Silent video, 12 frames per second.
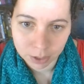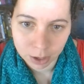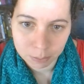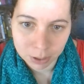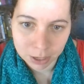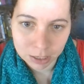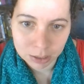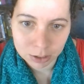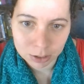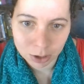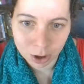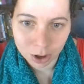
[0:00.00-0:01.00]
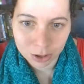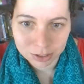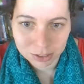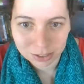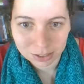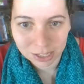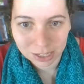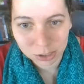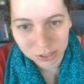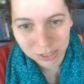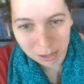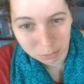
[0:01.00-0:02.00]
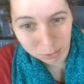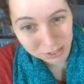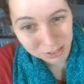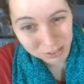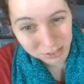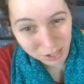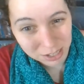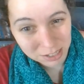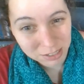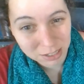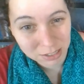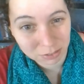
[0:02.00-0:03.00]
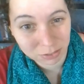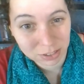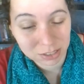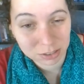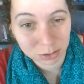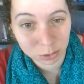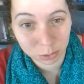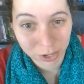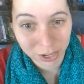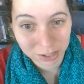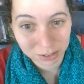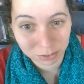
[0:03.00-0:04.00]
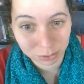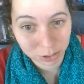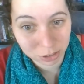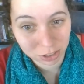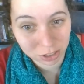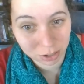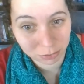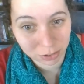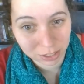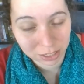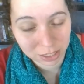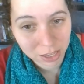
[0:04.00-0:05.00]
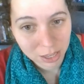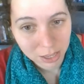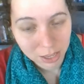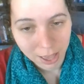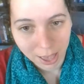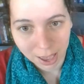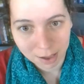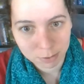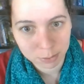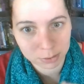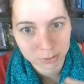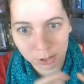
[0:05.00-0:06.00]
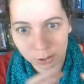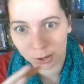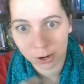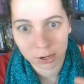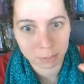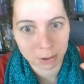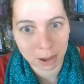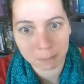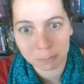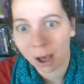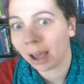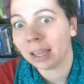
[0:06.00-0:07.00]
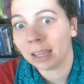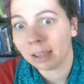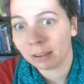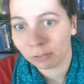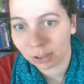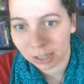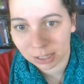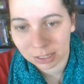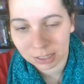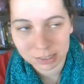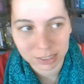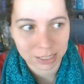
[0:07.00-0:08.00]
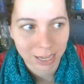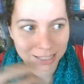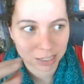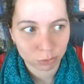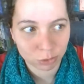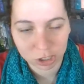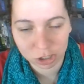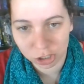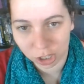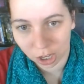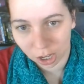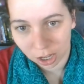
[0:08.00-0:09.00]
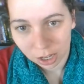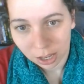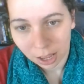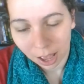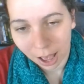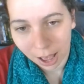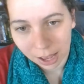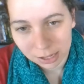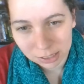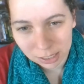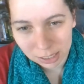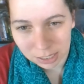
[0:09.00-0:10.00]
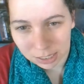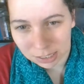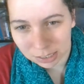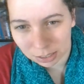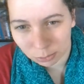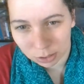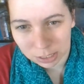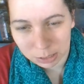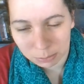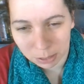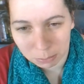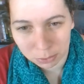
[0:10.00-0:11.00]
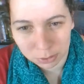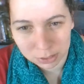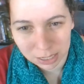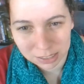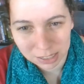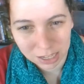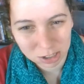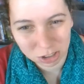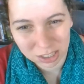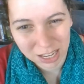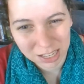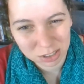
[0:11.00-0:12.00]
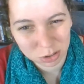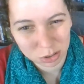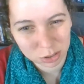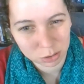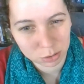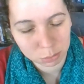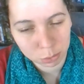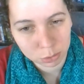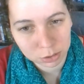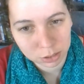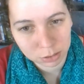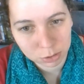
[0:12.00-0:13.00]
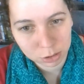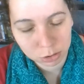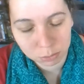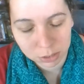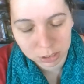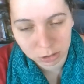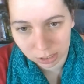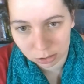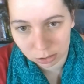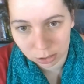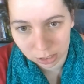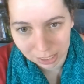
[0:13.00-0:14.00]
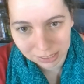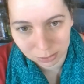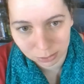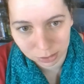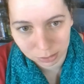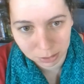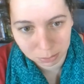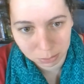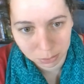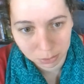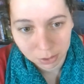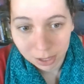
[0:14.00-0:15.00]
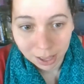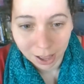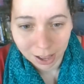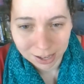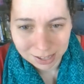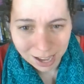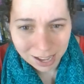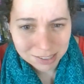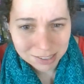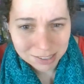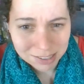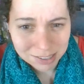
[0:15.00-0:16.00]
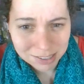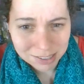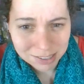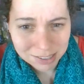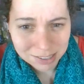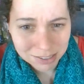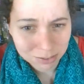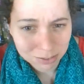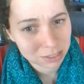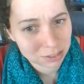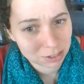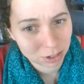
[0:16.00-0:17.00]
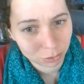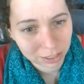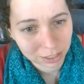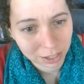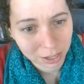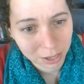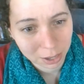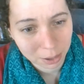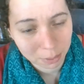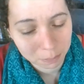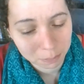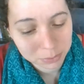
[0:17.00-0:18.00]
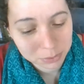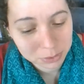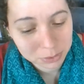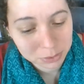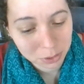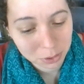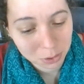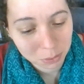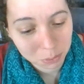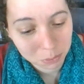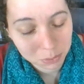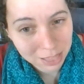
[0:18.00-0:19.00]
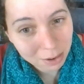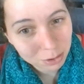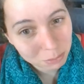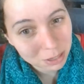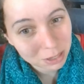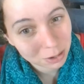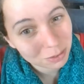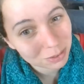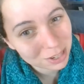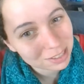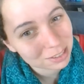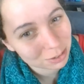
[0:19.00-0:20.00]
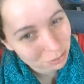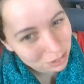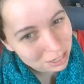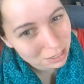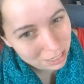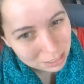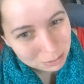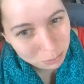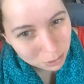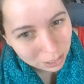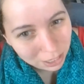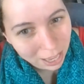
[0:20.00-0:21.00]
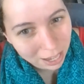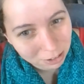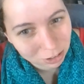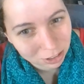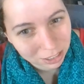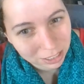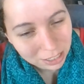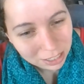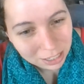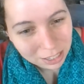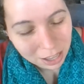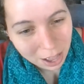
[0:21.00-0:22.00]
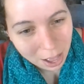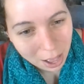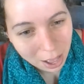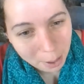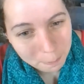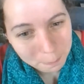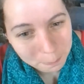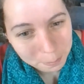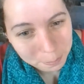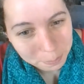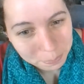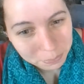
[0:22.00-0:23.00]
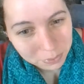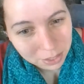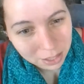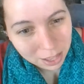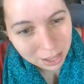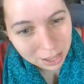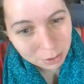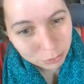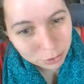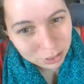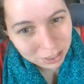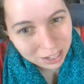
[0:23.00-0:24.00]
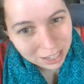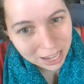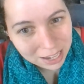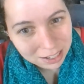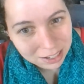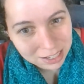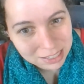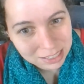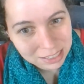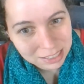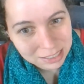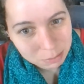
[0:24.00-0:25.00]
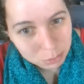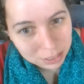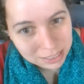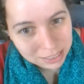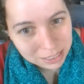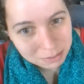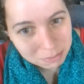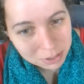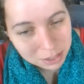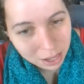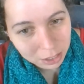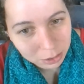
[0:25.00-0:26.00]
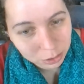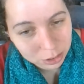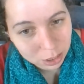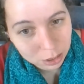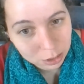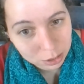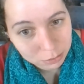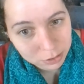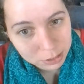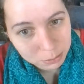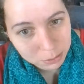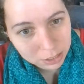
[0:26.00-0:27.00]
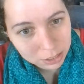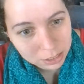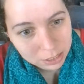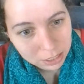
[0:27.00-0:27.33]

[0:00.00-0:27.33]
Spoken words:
opinion on his contemporary society is quite refreshing. I think everybody was going on about buying things and getting richer, and he is one of these people who says, actually, that's not so important. We should be trying to connect with other people. And that's a really good message, I think. So that could be a good reason to read this book, actually. Um, if you like analyzing symbolism, you're going to love this book.